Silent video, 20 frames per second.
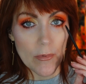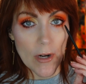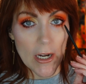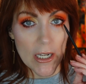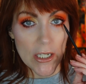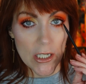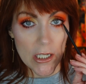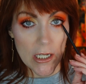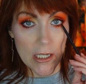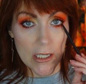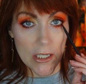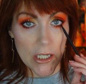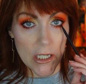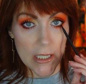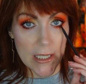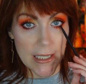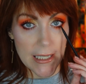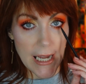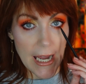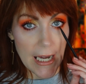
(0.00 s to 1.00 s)
brush and
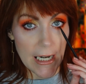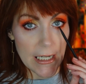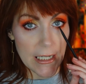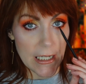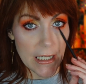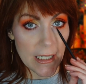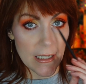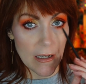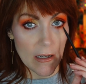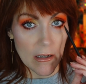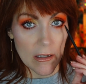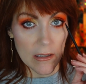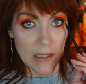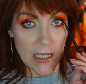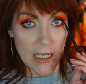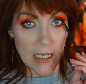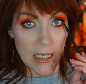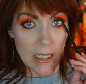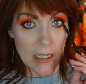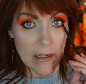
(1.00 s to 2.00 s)
just dotted it on
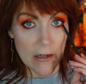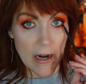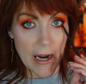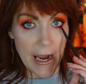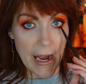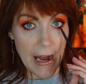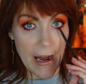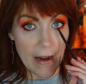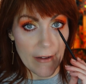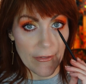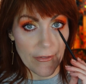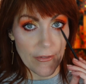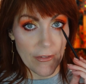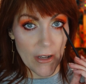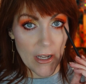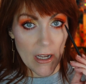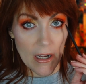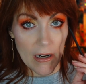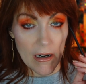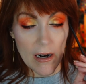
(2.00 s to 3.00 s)
the inner half
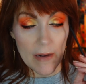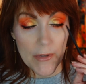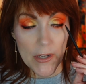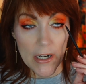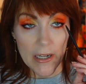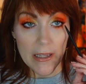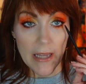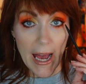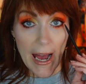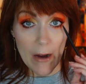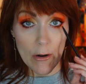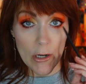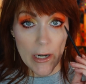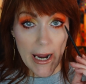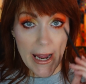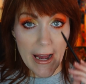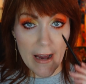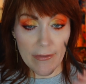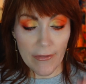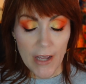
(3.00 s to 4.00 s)
or I'm sorry, the outer
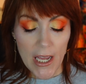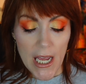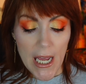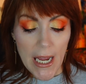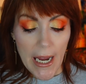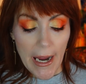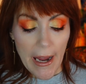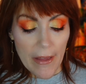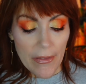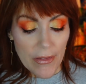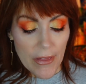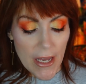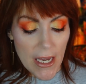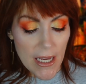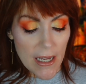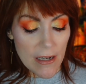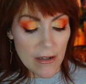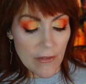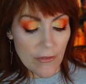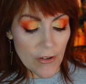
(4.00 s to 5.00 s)
half. And
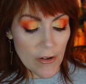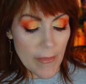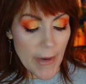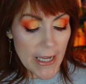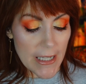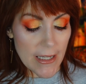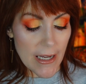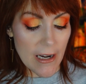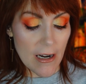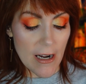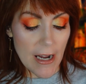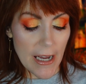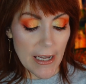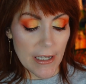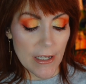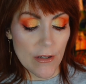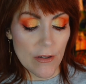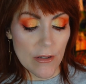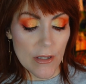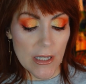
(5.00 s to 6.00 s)
then for mascara, I
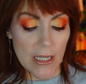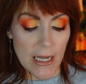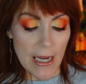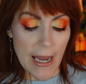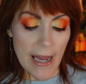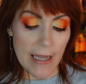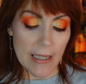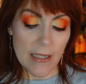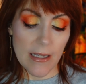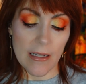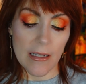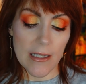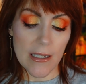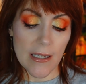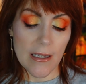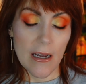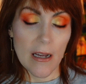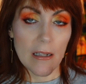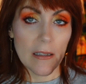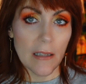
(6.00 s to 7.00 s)
used the
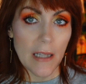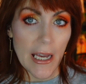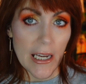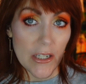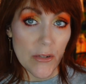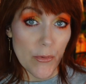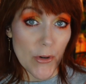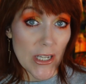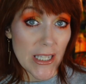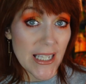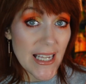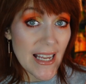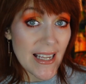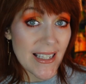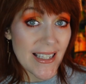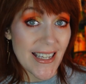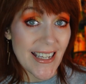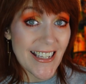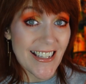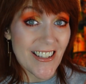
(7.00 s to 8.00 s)
Essence Lash
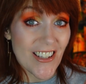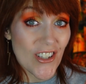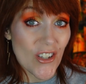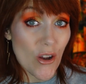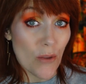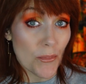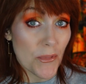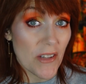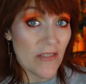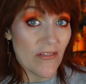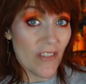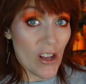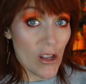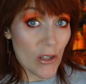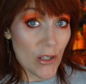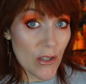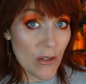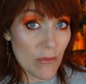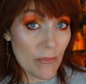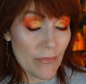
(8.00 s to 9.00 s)
Princess in Sculpted
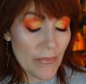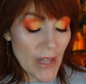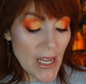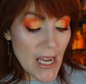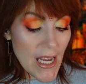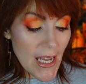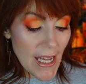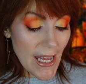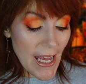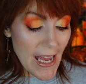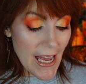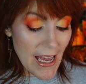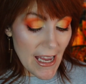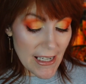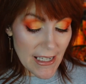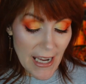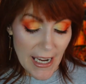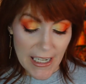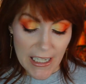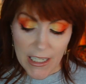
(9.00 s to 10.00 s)
Volume.
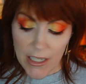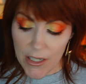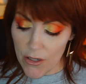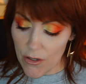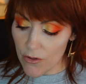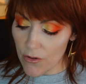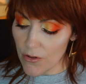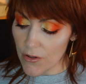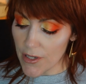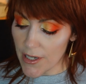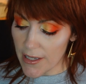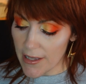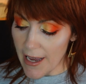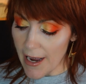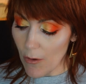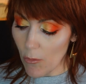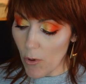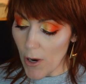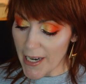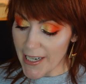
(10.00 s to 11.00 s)
And I used
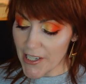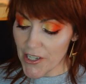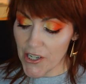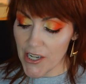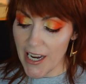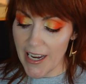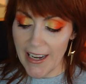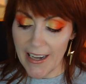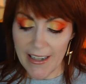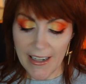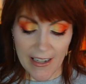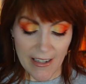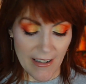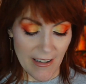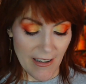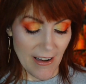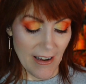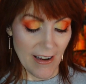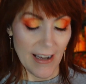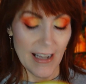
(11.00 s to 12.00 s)
that white shade
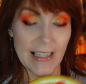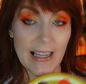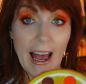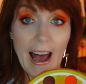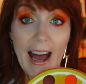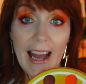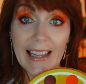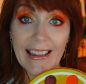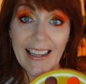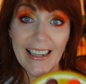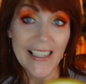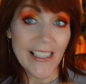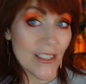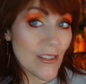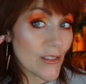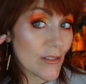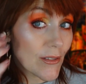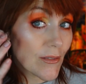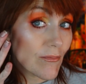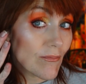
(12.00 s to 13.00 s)
as a highlight
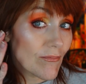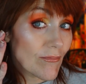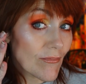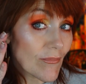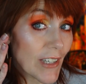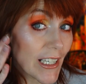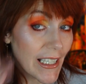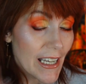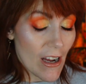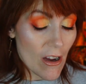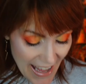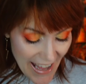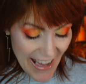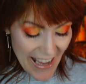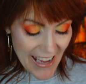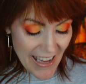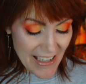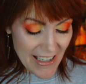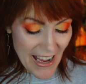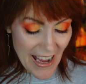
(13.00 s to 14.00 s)
right now.
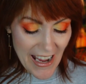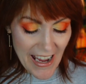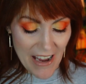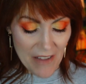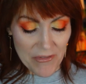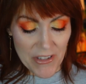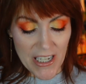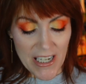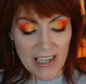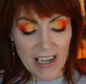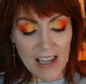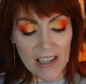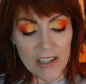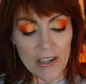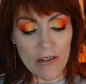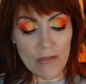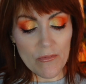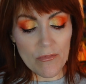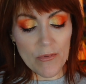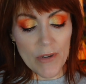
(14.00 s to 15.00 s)
And I have the
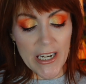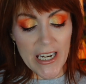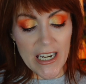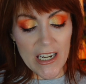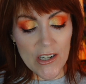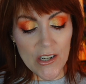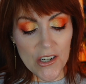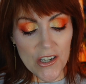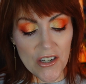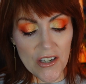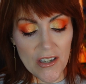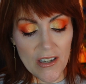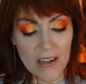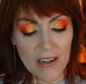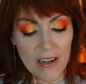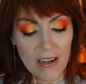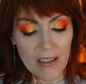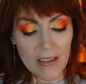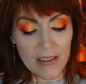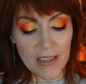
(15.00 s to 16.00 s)
color Riche
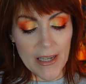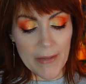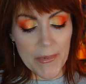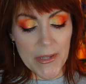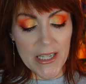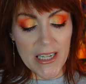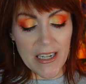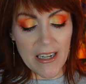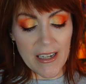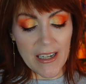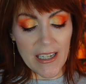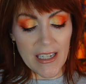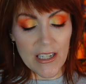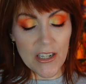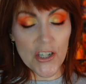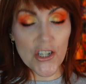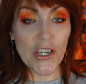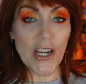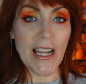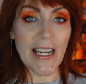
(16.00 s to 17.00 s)
lipstick in
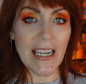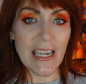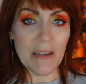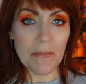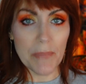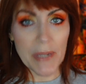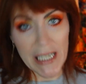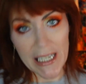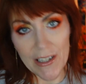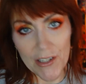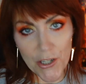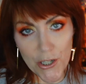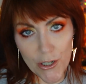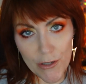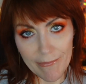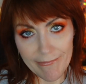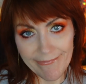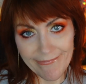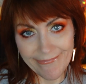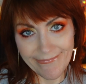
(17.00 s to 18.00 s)
Shining Peach.
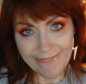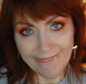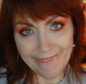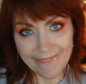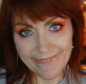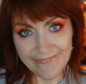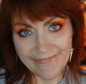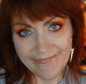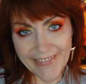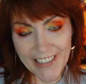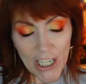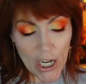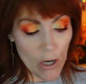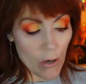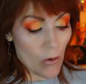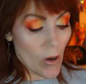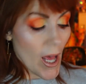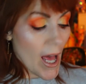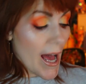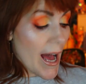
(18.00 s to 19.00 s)

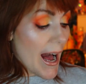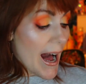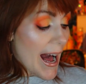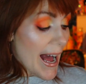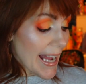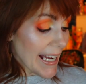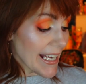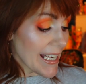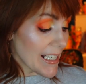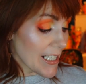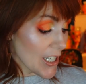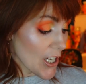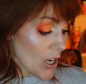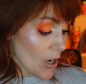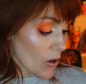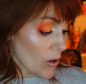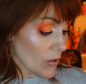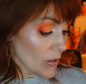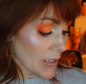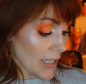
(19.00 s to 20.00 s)
So I gotta
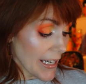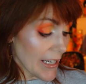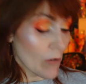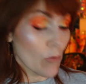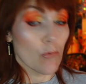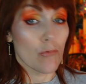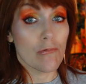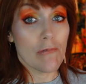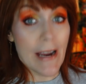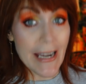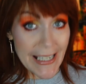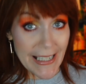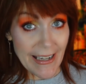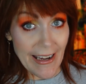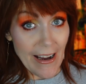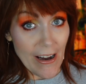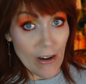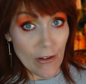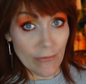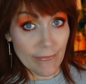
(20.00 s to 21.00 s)
go like right
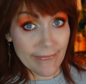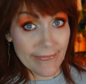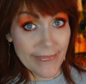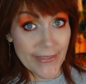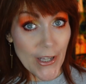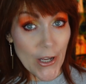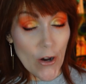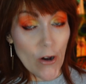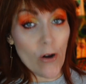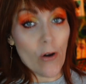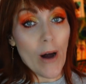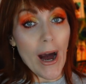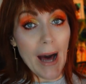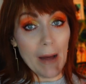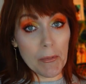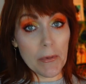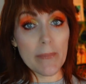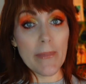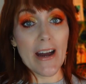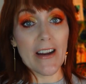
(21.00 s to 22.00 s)
now. So
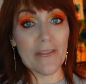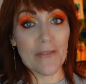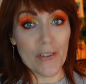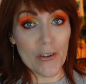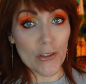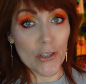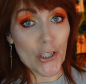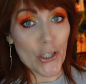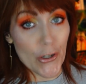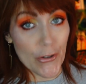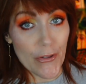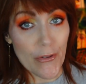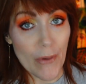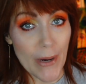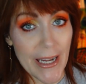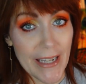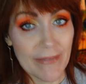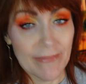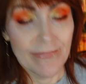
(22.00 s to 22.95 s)
I'll be back for look three.